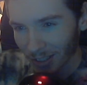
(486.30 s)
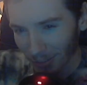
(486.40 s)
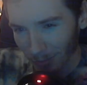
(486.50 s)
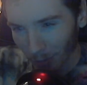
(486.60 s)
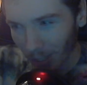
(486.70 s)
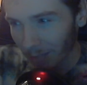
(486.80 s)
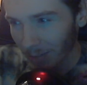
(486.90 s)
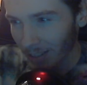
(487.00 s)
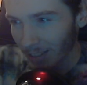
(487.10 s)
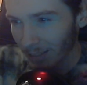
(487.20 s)
forget
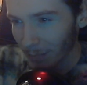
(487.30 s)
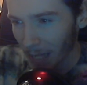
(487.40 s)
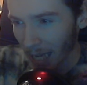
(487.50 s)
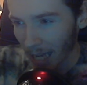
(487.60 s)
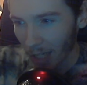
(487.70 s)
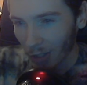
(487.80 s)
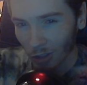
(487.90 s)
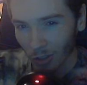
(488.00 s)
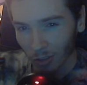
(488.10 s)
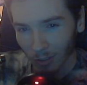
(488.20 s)
my
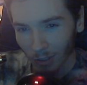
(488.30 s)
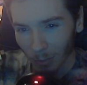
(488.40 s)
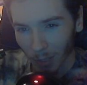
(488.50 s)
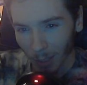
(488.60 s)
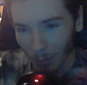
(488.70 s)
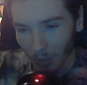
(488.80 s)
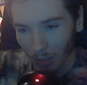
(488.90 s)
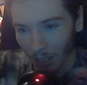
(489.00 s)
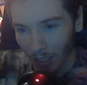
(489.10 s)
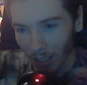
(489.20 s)
age sometimes.
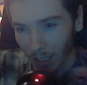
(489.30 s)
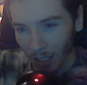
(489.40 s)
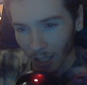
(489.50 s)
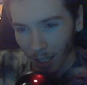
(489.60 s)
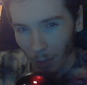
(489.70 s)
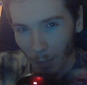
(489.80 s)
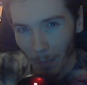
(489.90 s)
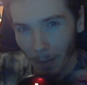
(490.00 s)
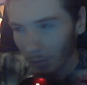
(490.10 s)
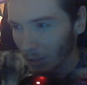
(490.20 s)
My memory